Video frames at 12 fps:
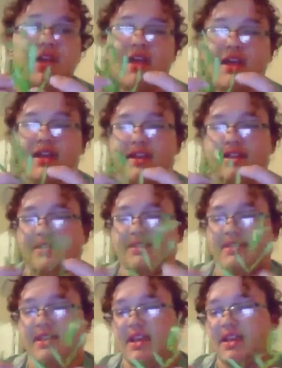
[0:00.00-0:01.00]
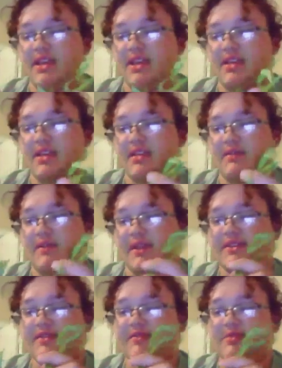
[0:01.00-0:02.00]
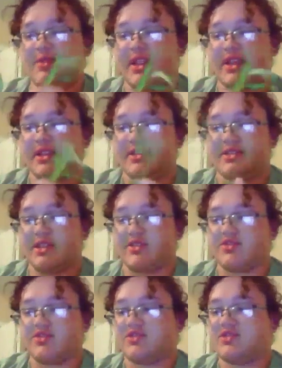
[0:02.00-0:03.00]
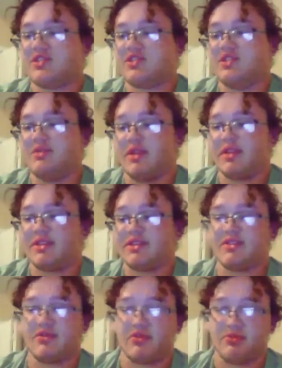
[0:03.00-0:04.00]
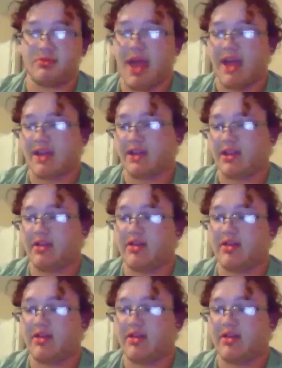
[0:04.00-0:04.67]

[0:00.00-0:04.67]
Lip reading: It is an invasive plant introduced to the U.S. through packing.